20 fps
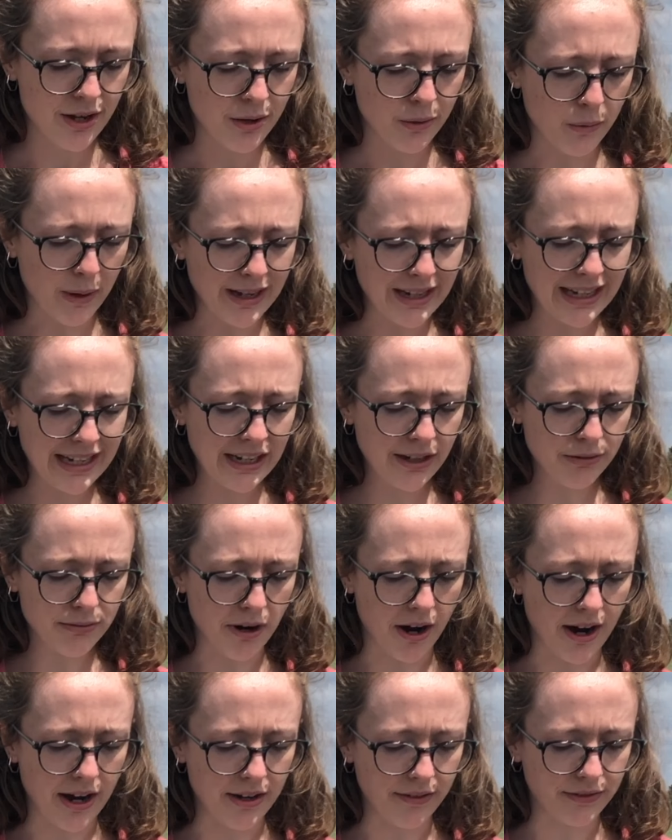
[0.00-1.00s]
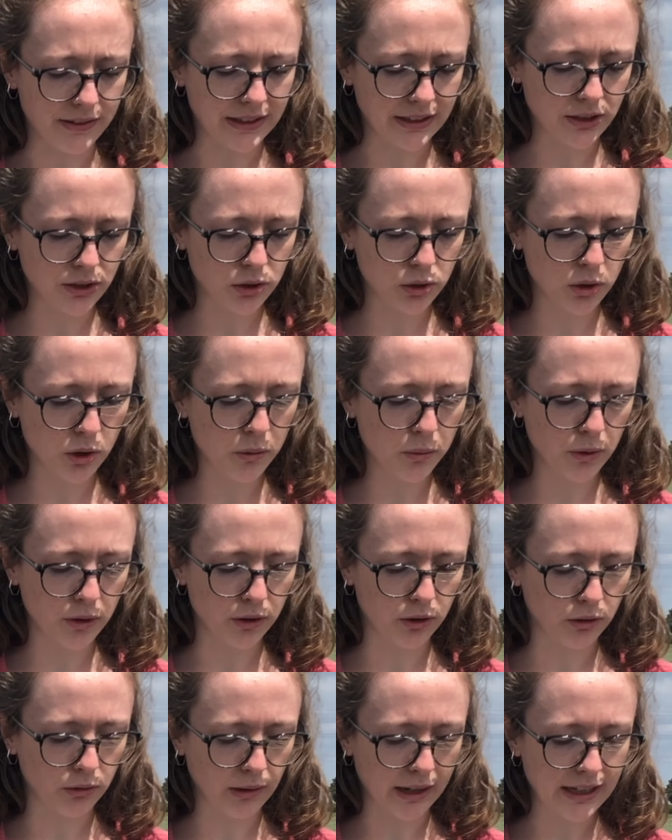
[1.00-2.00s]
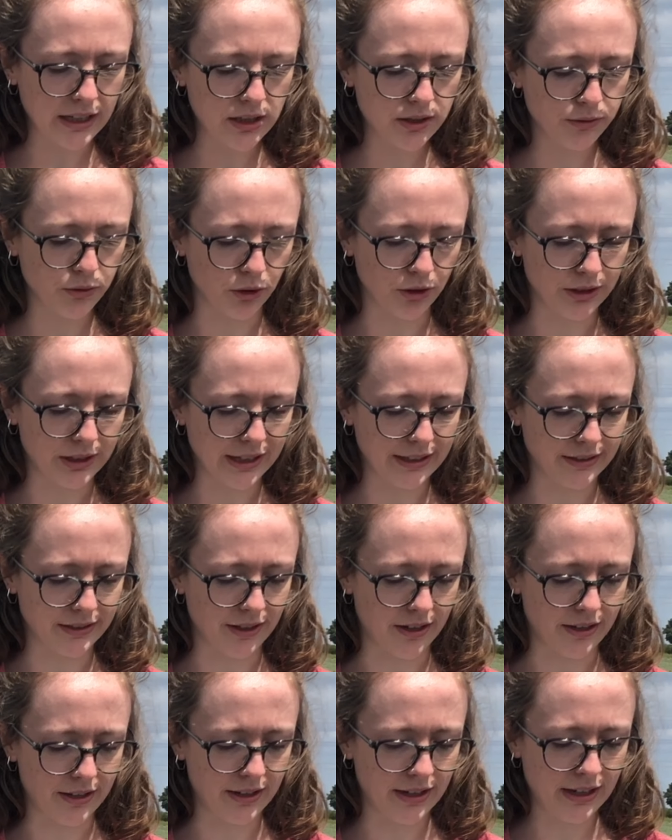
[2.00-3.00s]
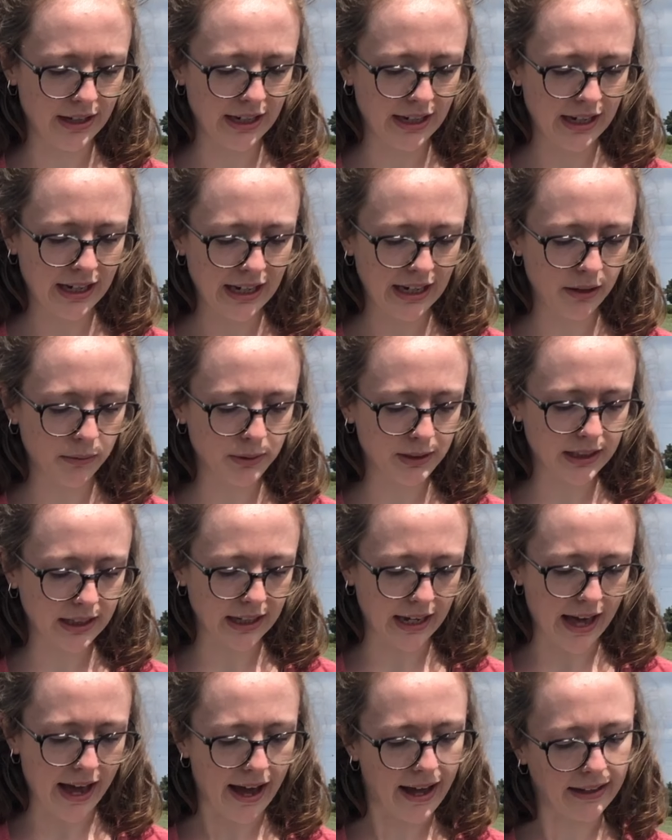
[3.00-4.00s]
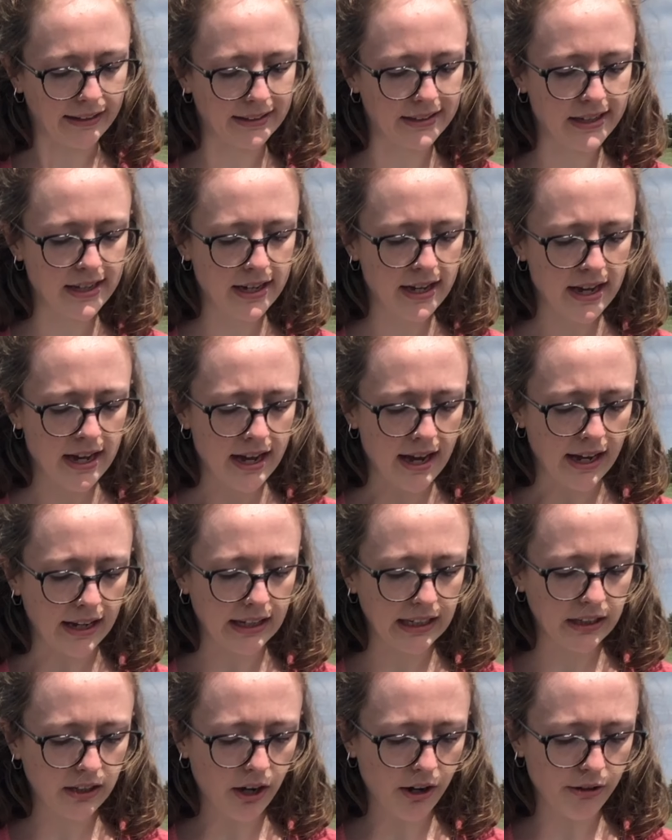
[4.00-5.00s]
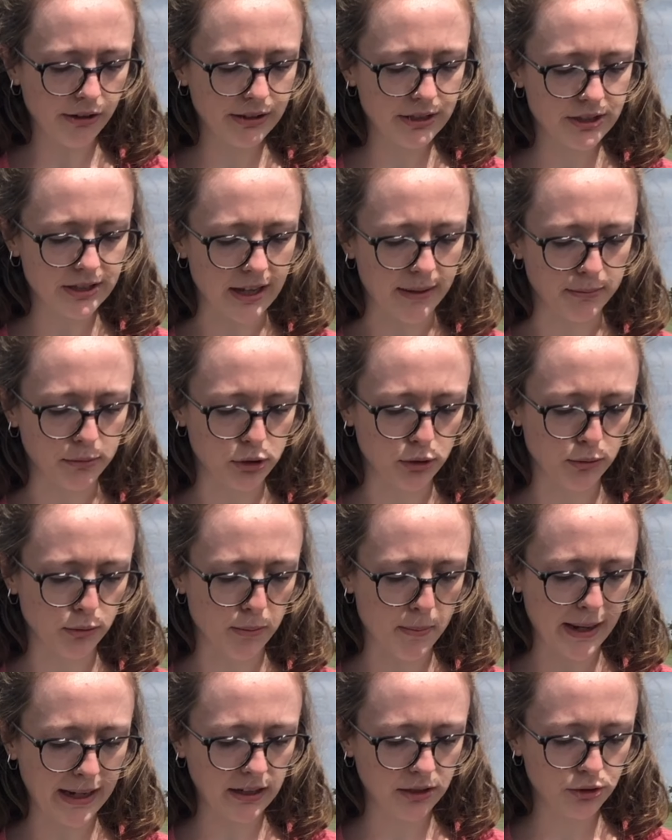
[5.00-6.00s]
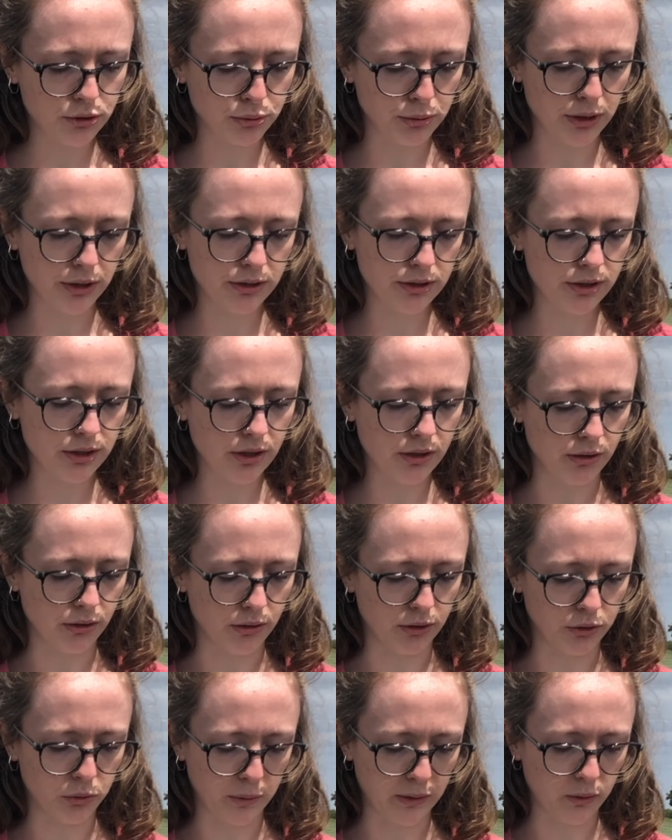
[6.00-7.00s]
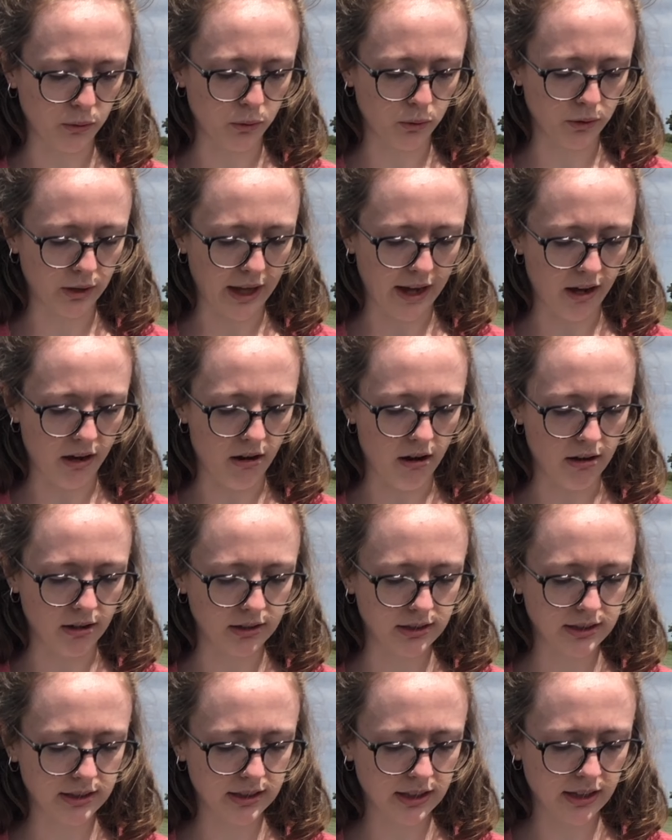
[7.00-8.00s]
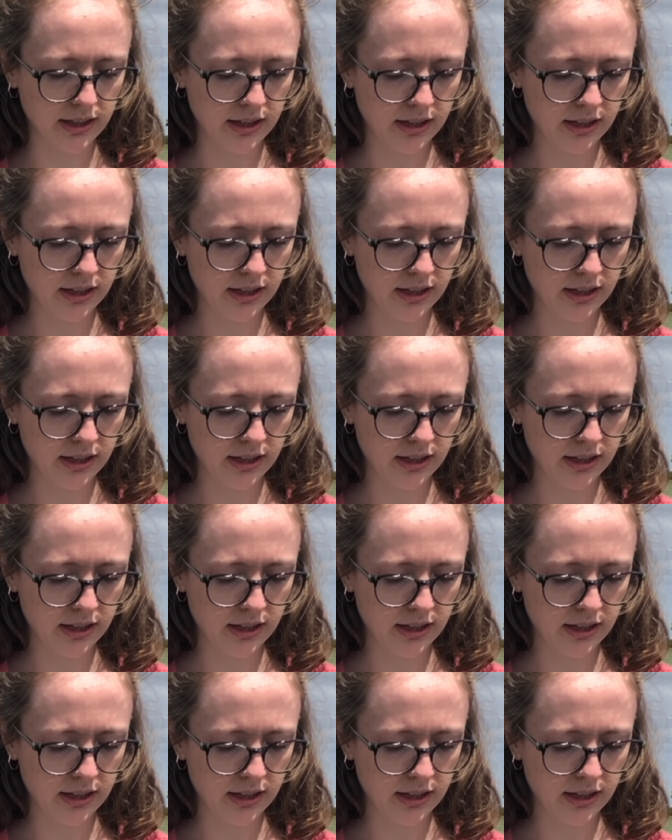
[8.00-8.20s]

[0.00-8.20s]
When he arrived and saw what the grace of God had done, he was glad and encouraged them to remain true to the Lord with all their hearts.